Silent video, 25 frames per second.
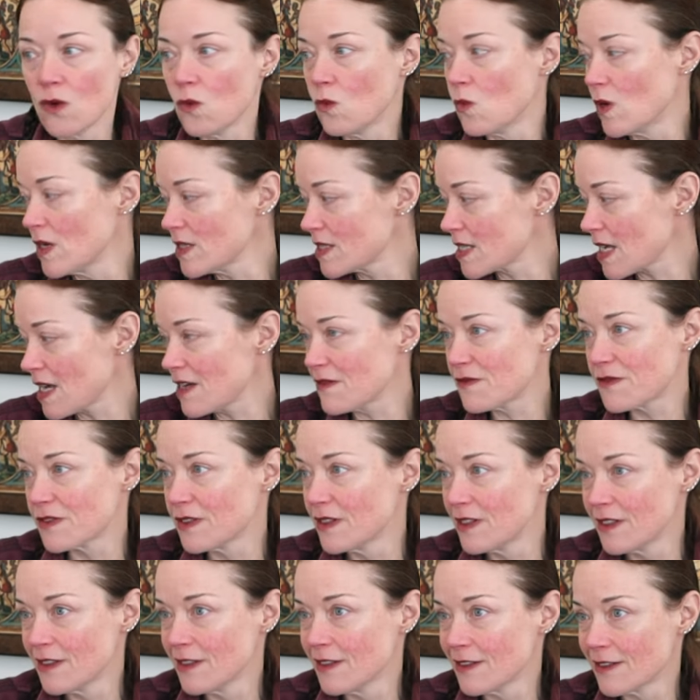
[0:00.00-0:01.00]
Once I've
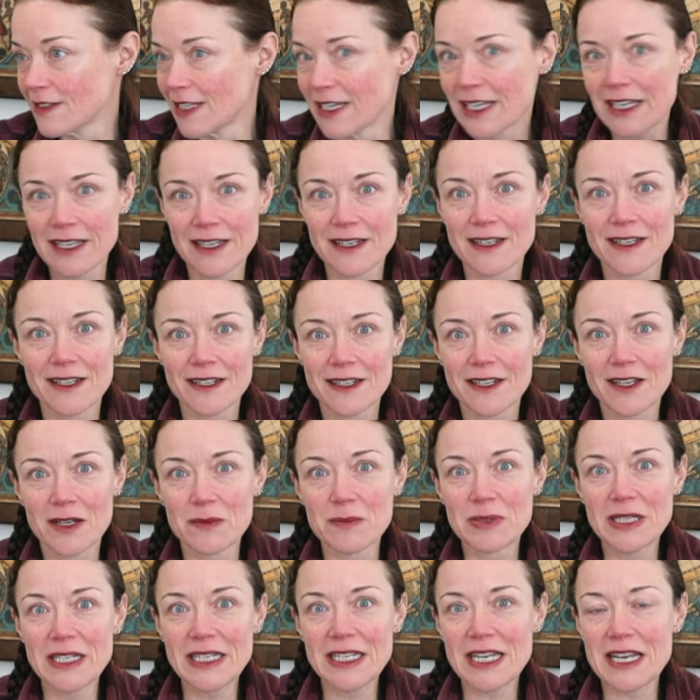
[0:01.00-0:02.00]

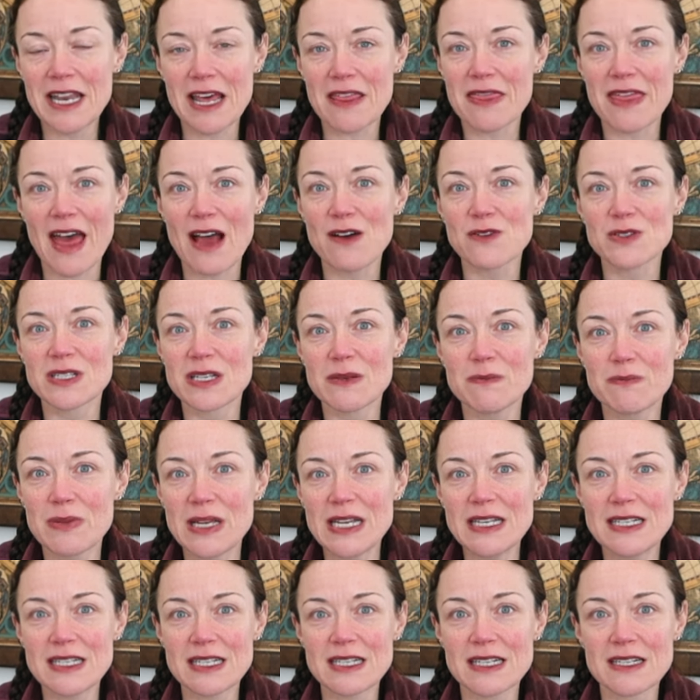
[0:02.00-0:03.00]
completed 1,000
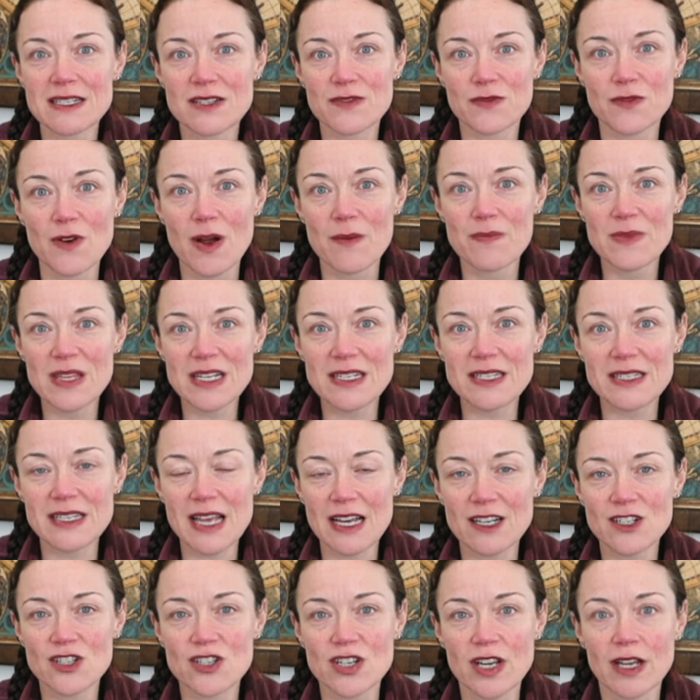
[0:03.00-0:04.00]
pieces from this
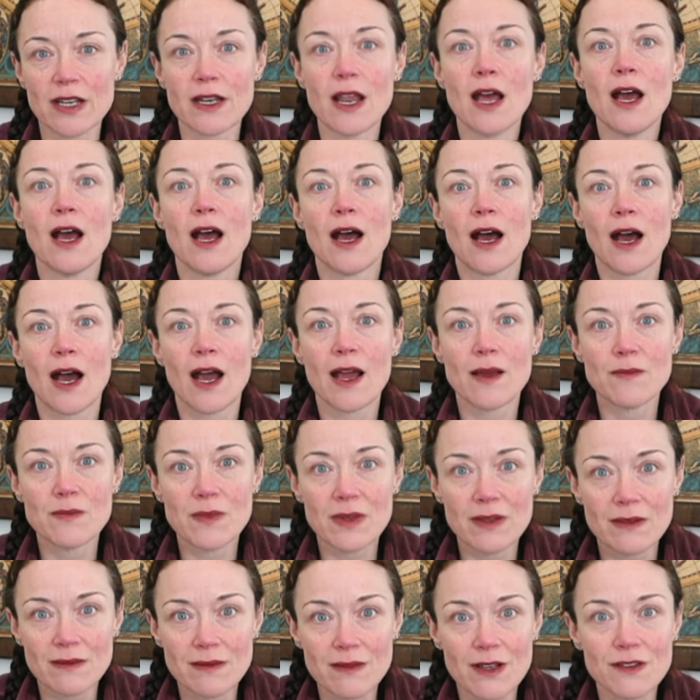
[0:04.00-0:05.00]
section,
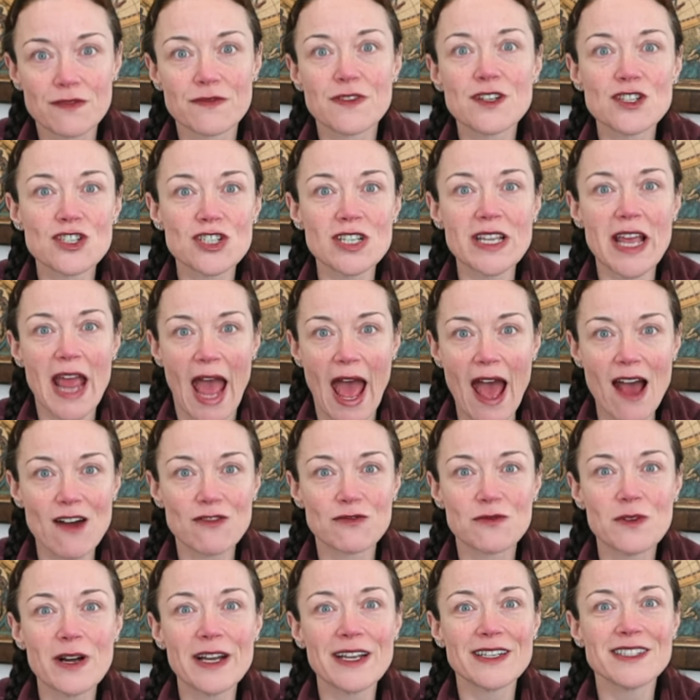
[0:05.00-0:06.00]
I'm officially
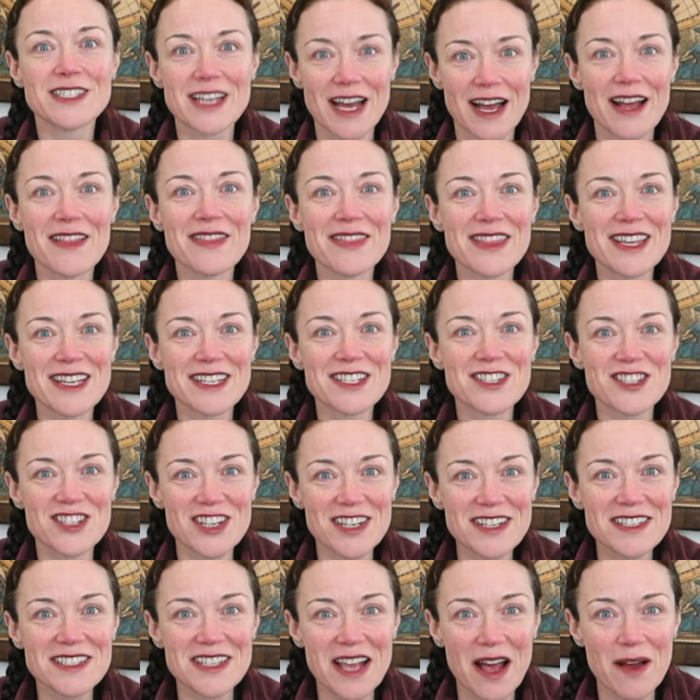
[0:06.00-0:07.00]
halfway done this
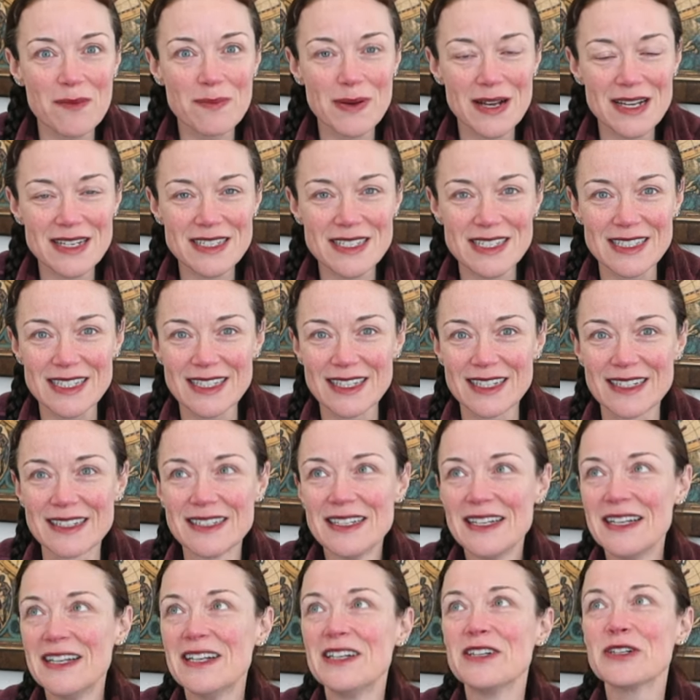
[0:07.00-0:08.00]
jigsaw
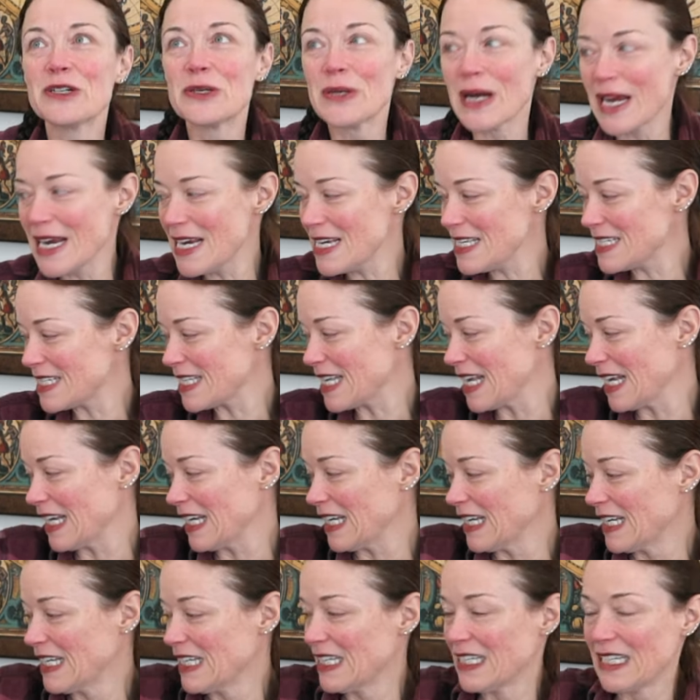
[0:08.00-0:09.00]
puzzle.
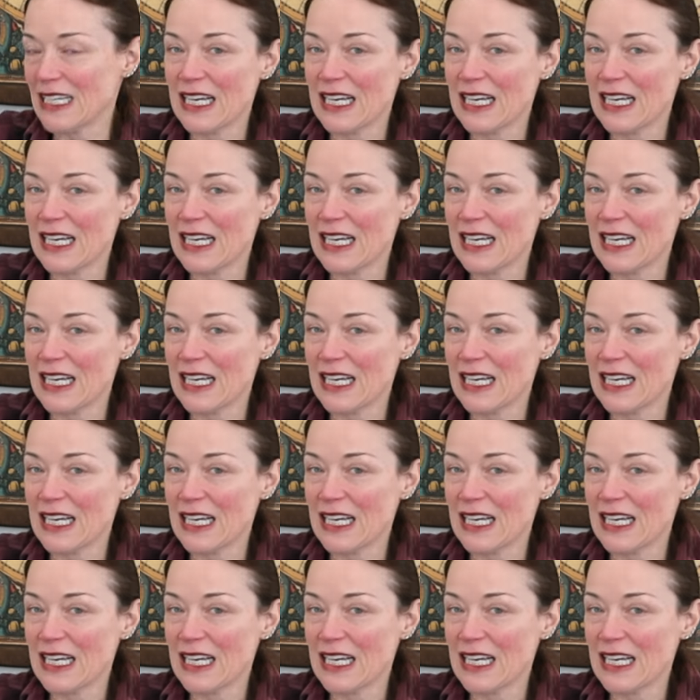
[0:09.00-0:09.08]
Crazy.